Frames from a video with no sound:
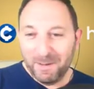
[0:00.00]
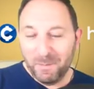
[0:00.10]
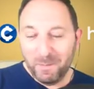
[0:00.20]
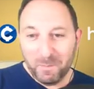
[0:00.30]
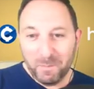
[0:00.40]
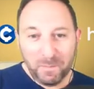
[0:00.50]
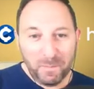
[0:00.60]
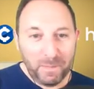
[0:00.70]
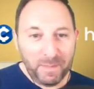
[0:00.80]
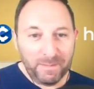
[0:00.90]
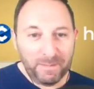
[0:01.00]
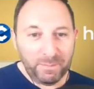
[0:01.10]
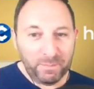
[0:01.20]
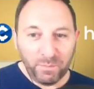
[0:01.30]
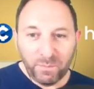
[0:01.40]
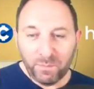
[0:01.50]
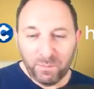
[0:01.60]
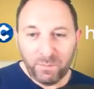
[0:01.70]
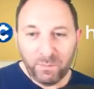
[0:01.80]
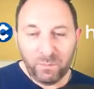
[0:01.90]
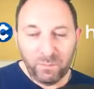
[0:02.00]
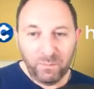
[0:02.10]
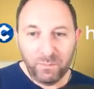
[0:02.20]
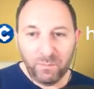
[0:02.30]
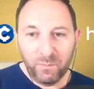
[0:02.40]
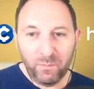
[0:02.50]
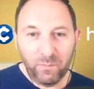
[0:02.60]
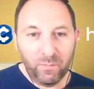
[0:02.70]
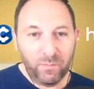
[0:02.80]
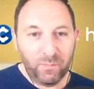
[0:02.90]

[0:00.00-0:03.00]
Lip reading: (silent)